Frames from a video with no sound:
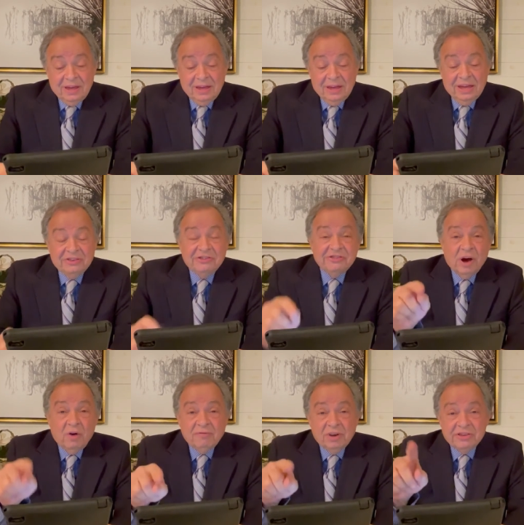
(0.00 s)
it's
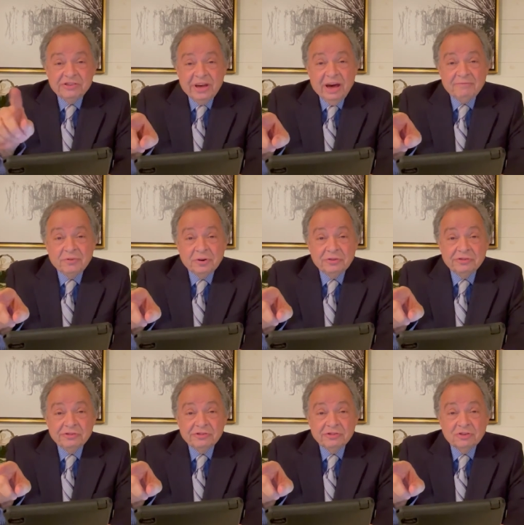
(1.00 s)
selfless
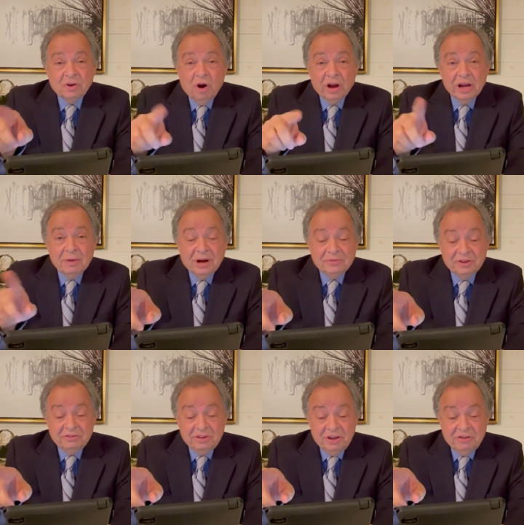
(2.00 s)
efforts, talking about the
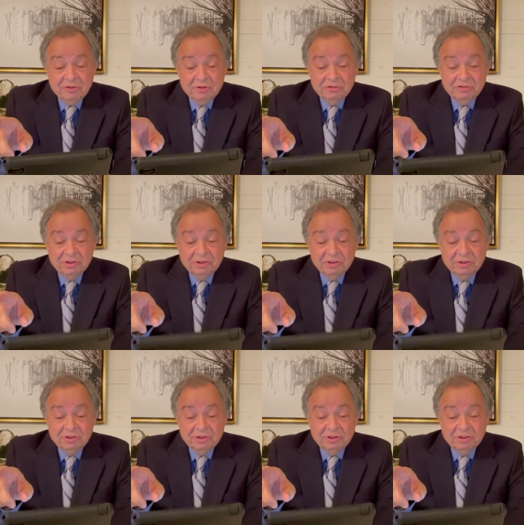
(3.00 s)
teachers,